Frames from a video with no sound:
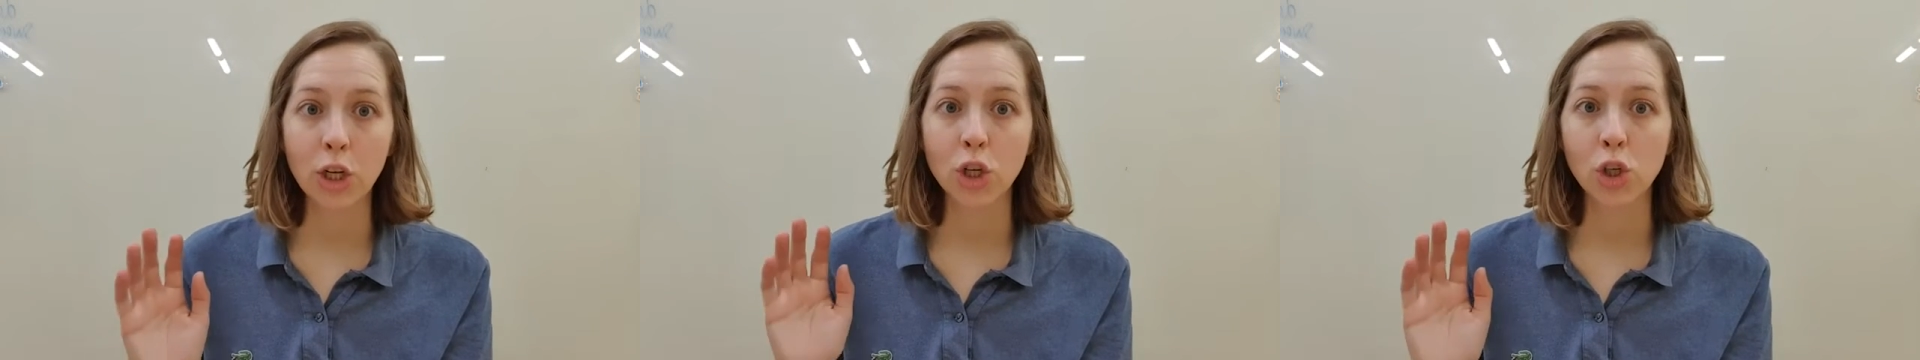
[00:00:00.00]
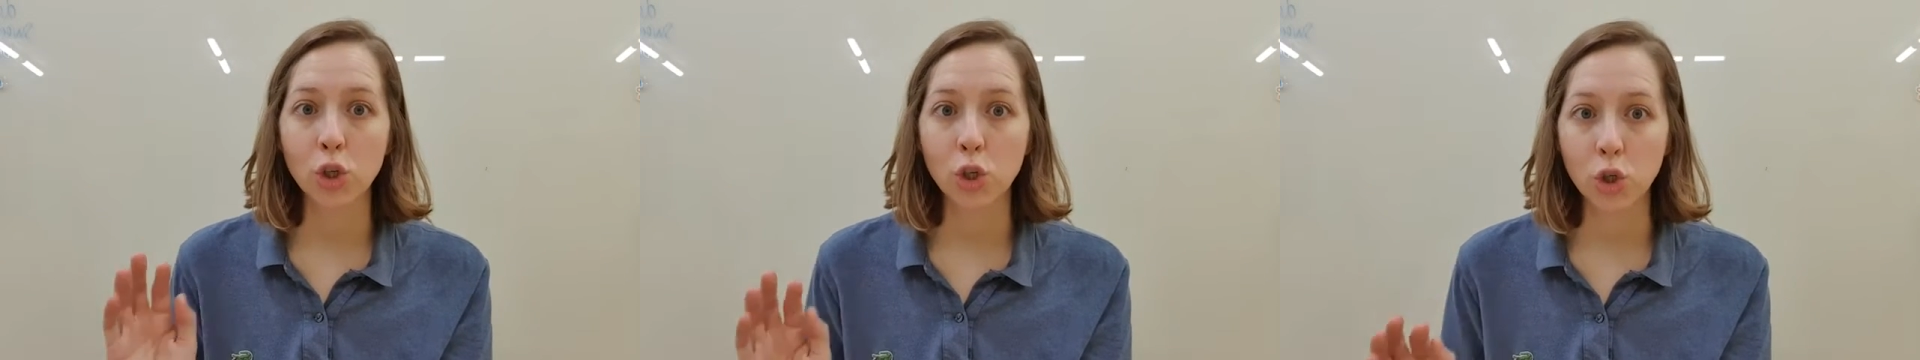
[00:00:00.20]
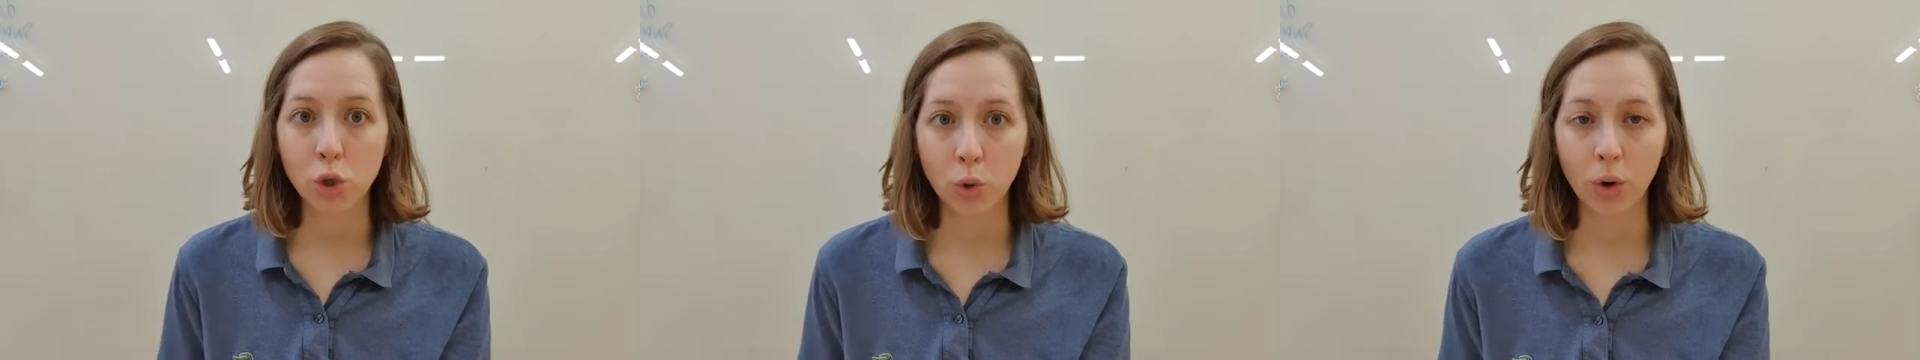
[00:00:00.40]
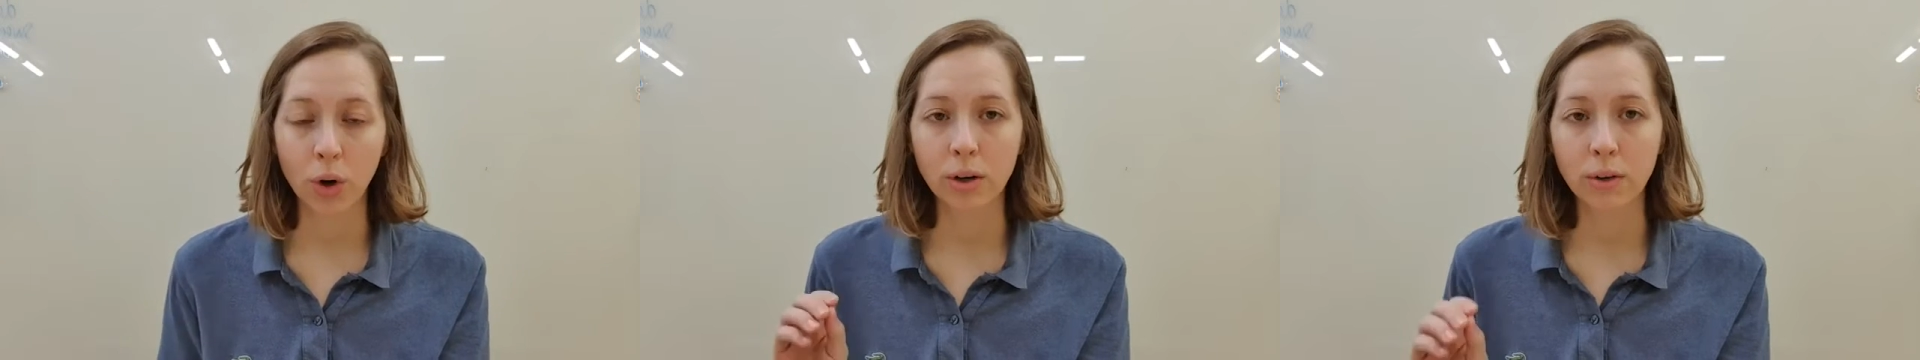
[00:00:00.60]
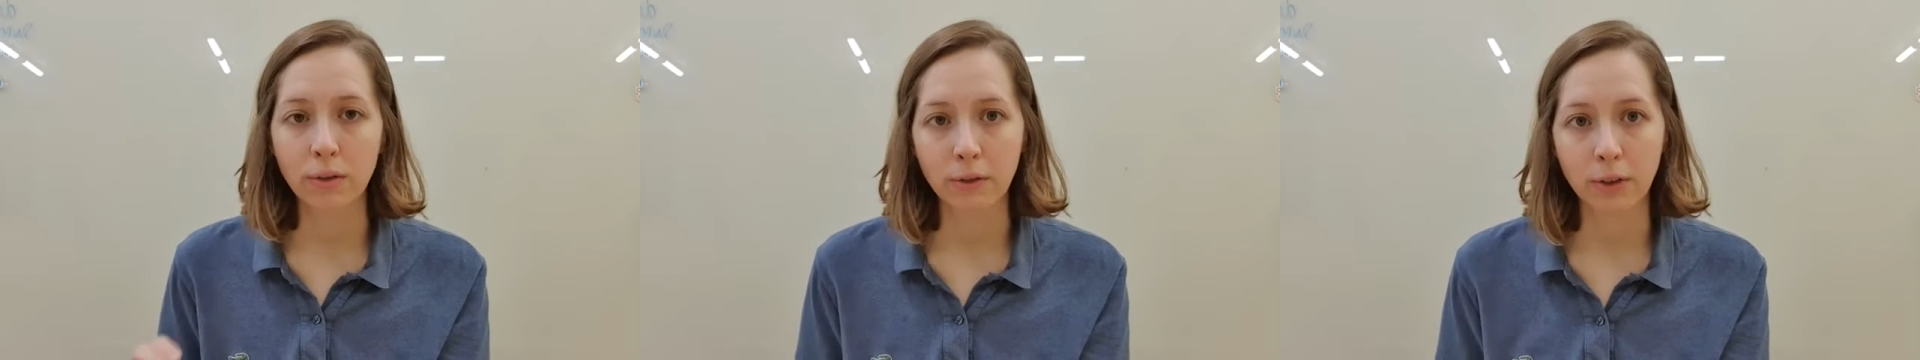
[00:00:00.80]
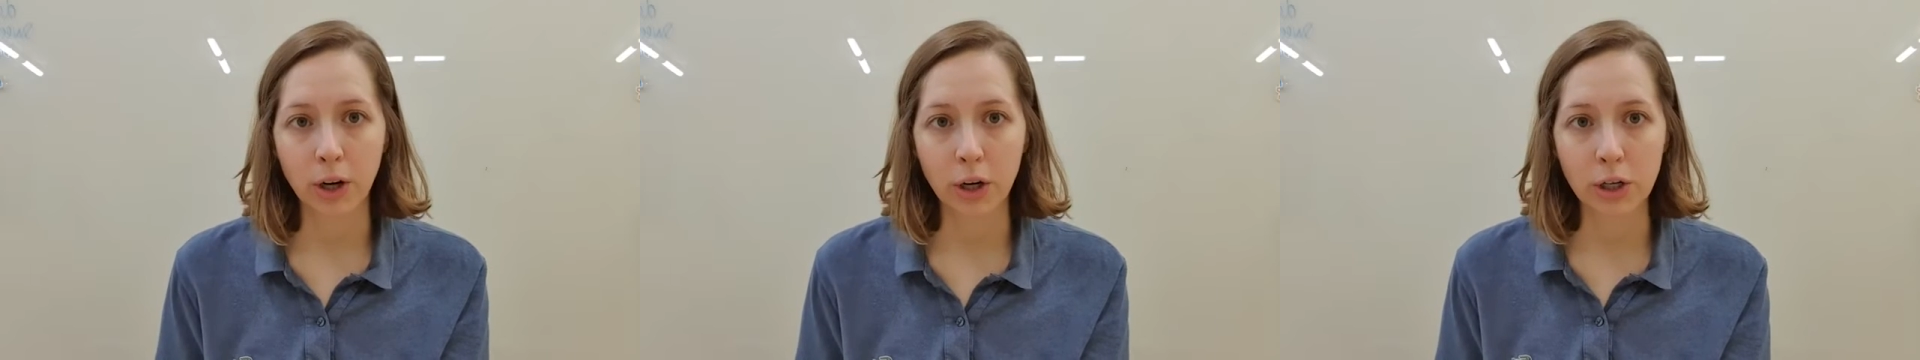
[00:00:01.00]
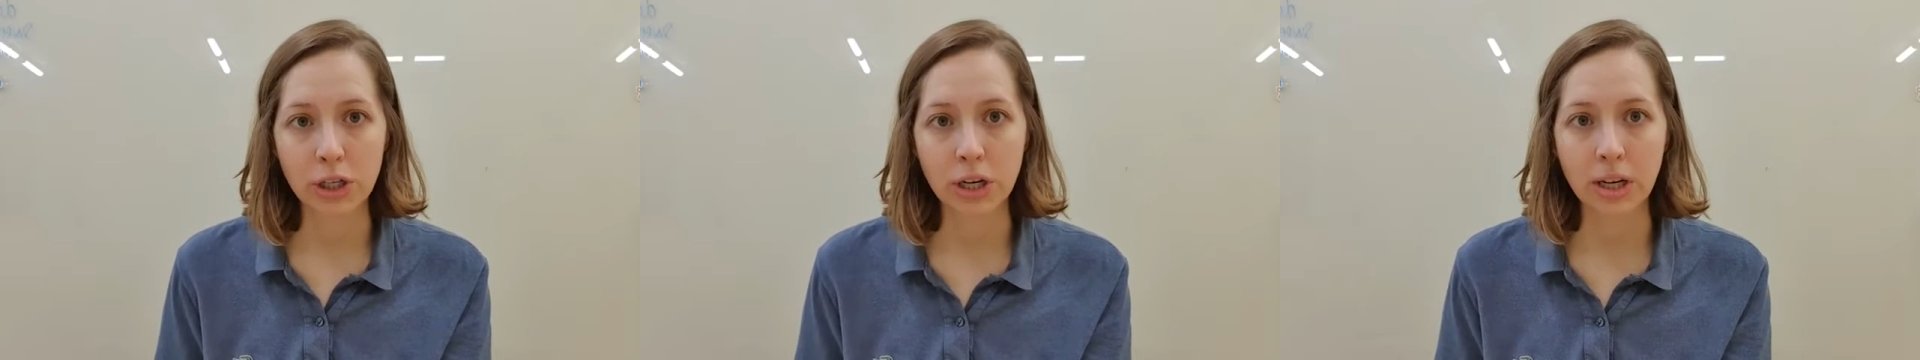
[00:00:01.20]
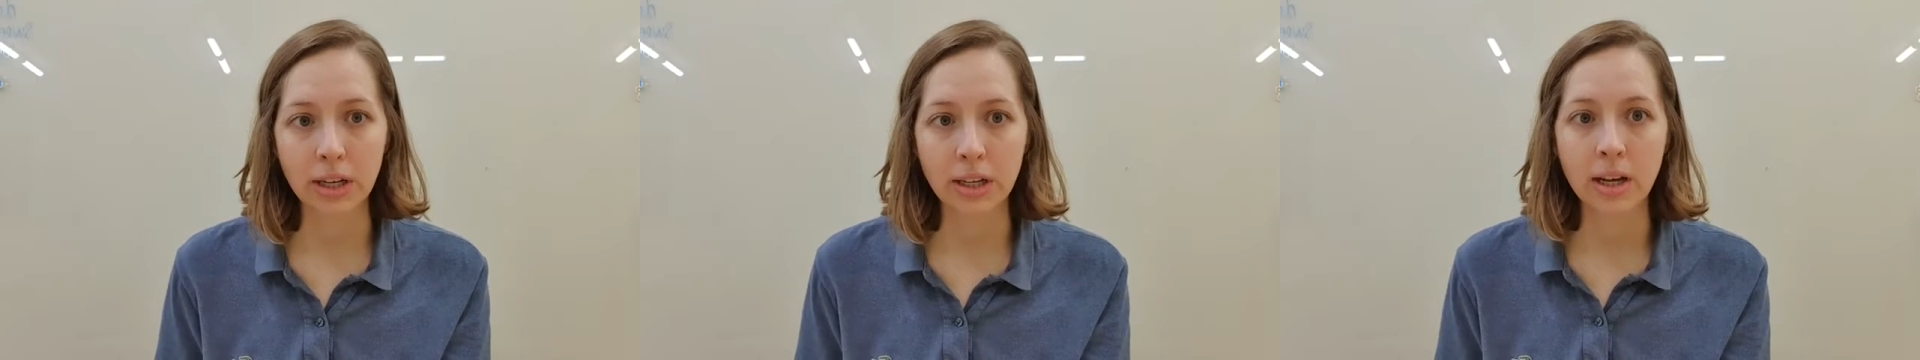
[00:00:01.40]
short
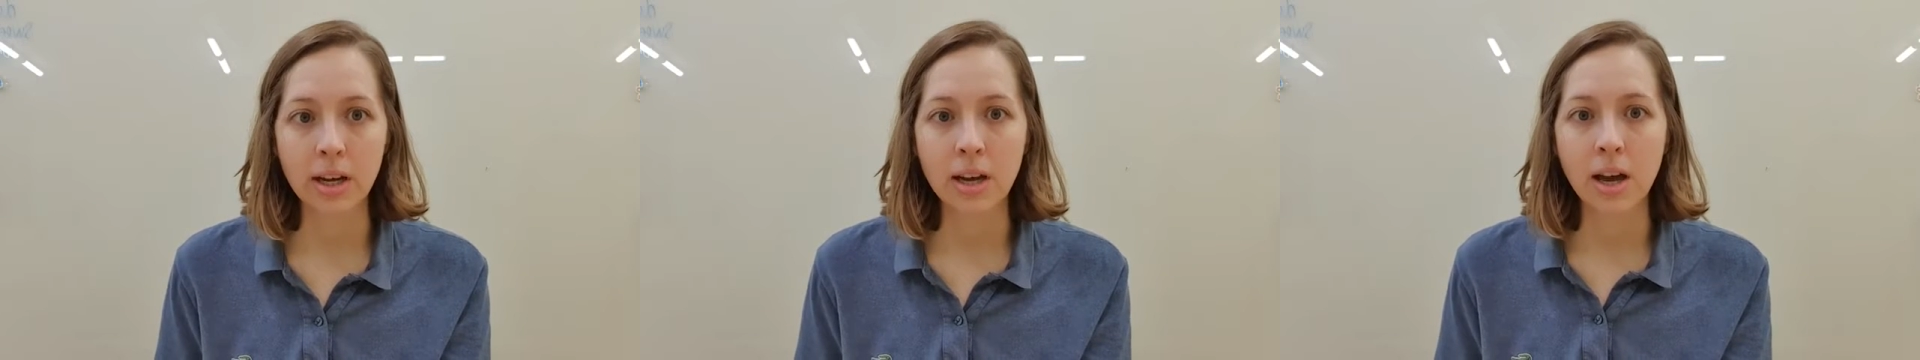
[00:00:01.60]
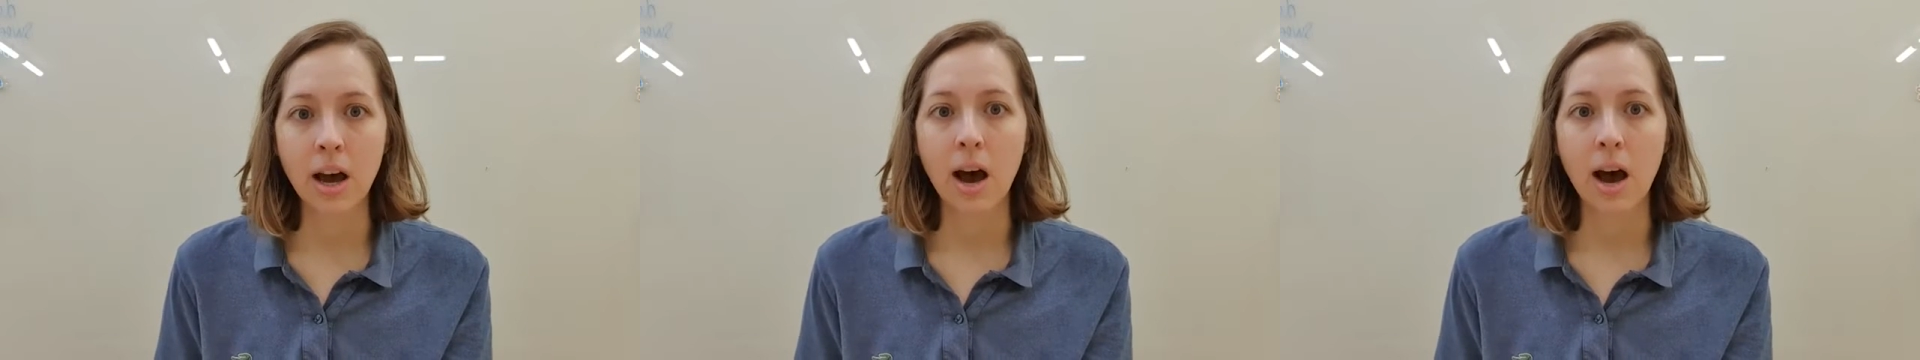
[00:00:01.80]
version